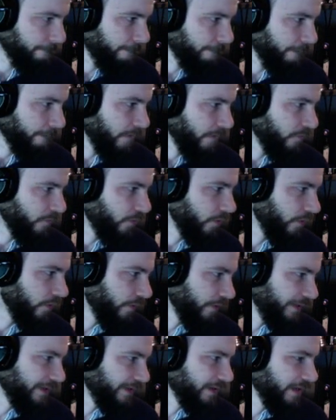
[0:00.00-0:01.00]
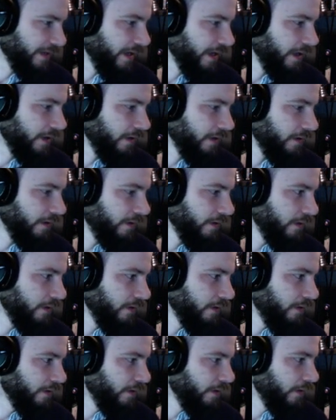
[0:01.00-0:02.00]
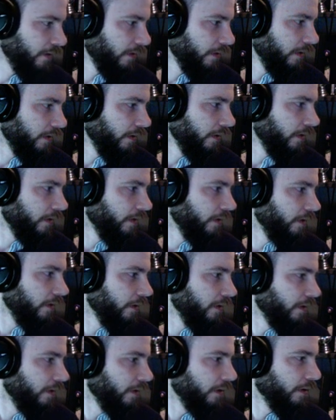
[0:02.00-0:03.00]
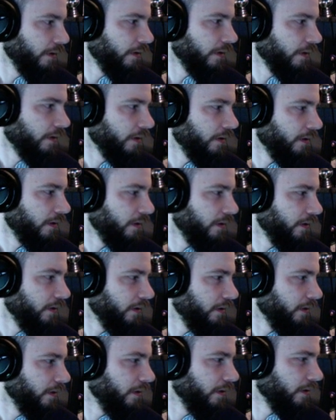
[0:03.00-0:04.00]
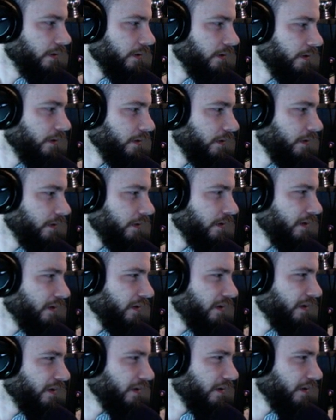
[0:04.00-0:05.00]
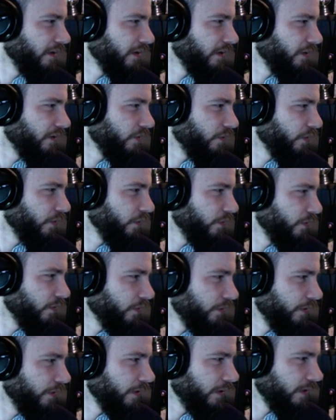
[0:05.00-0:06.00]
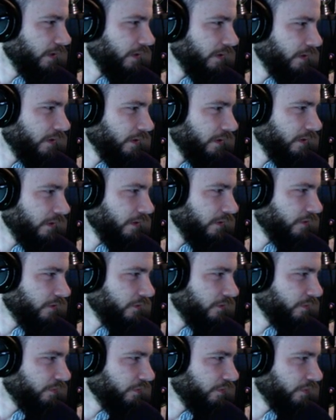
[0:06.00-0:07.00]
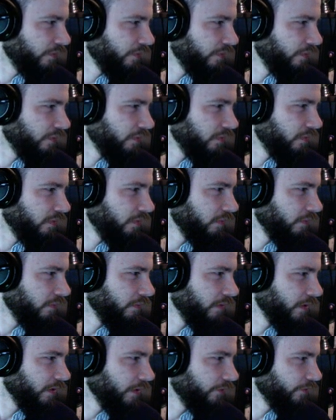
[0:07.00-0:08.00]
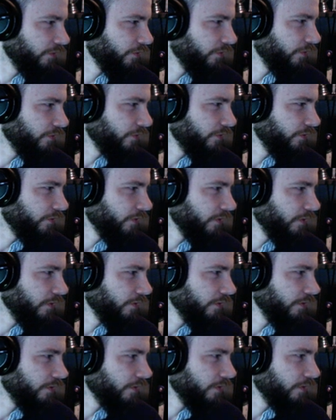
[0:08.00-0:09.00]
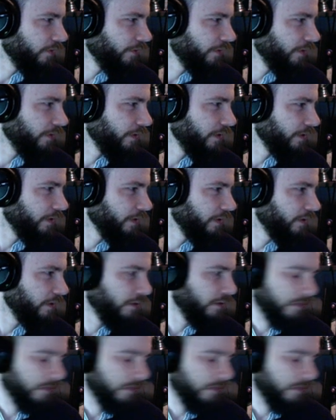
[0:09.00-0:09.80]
So we don't need that. And then we won't need this module resolver plugin.